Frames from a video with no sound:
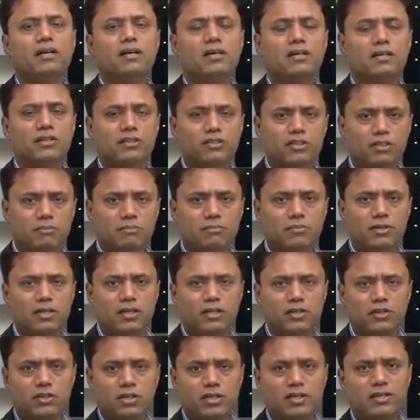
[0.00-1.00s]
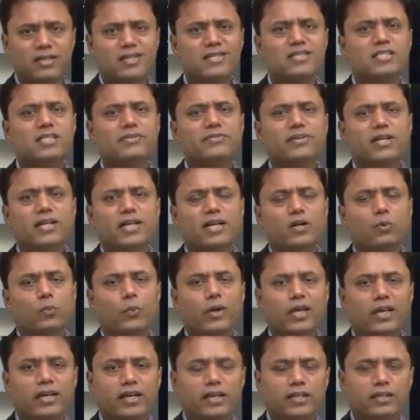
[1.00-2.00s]
your currency will get
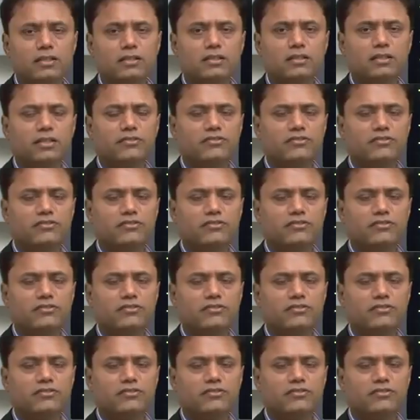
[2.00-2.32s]
weakened.